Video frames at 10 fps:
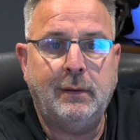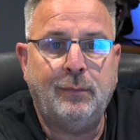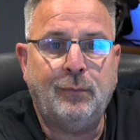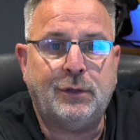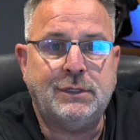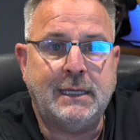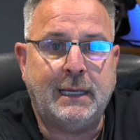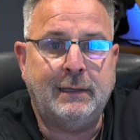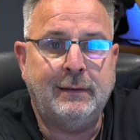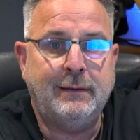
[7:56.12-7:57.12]
what's
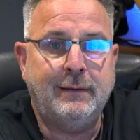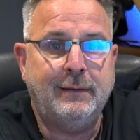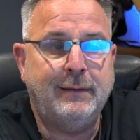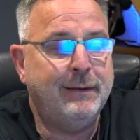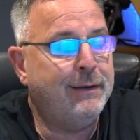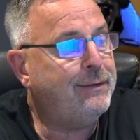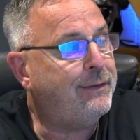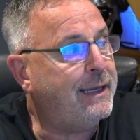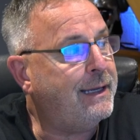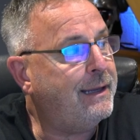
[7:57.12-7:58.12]
in
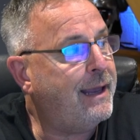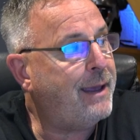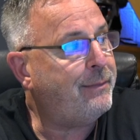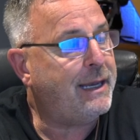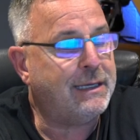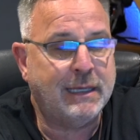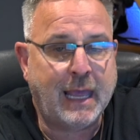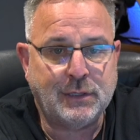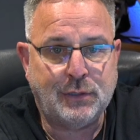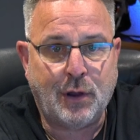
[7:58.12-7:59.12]
the M&S
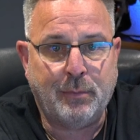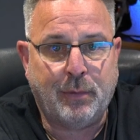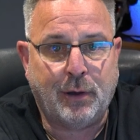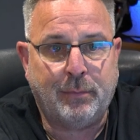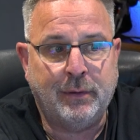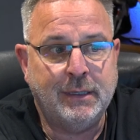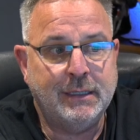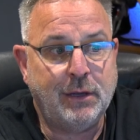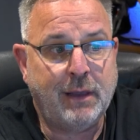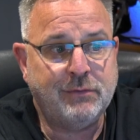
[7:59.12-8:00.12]
Gastropub.
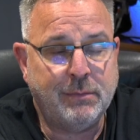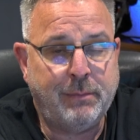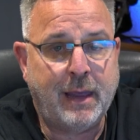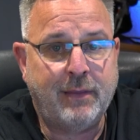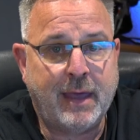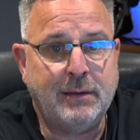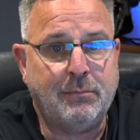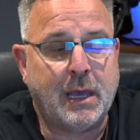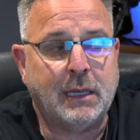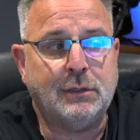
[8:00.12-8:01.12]
So you have to bear that in
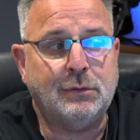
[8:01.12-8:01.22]
mind